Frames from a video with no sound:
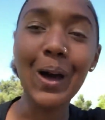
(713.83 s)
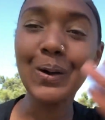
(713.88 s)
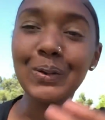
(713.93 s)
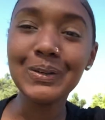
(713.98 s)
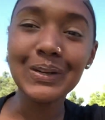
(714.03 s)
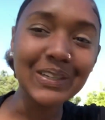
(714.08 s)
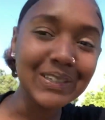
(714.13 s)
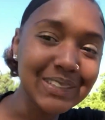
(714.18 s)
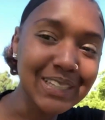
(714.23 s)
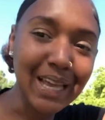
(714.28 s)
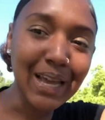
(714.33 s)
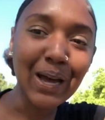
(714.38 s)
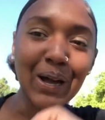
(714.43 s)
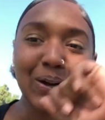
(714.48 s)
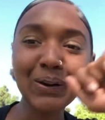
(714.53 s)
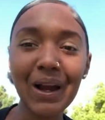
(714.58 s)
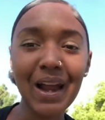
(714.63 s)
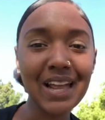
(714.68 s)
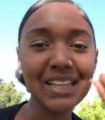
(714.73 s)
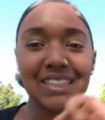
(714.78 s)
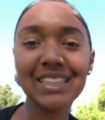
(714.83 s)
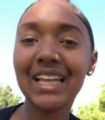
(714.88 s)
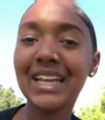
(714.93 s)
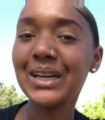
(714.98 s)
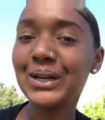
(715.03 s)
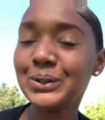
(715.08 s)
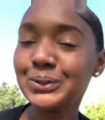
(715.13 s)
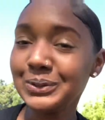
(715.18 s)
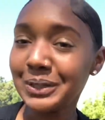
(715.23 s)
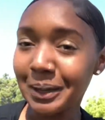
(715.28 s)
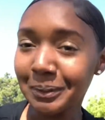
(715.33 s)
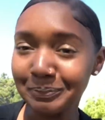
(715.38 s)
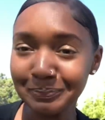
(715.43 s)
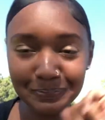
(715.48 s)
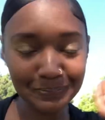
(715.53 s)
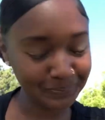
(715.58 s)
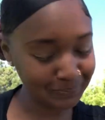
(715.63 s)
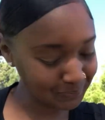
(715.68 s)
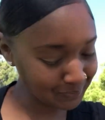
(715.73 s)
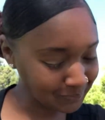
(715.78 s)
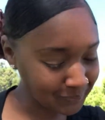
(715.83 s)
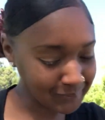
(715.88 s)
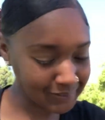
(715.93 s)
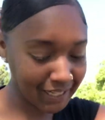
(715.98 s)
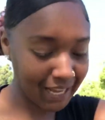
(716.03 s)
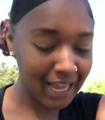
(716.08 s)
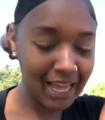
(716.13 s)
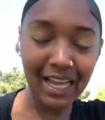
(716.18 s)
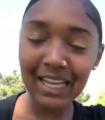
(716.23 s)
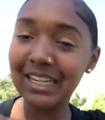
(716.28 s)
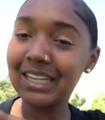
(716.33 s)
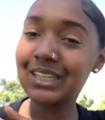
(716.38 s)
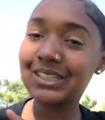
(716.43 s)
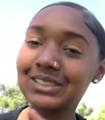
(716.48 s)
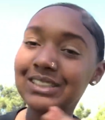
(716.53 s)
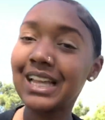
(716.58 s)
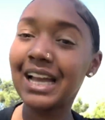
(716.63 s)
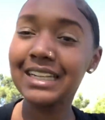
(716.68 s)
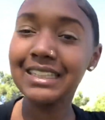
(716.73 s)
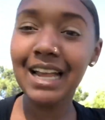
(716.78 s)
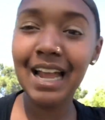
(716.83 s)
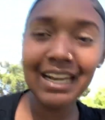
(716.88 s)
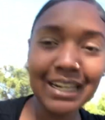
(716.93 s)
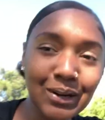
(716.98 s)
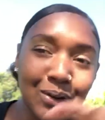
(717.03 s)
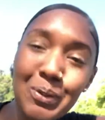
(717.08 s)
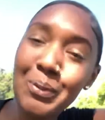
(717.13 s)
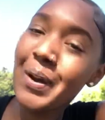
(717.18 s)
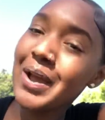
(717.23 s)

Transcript: Oh, like, all right, like, yep, little thing gonna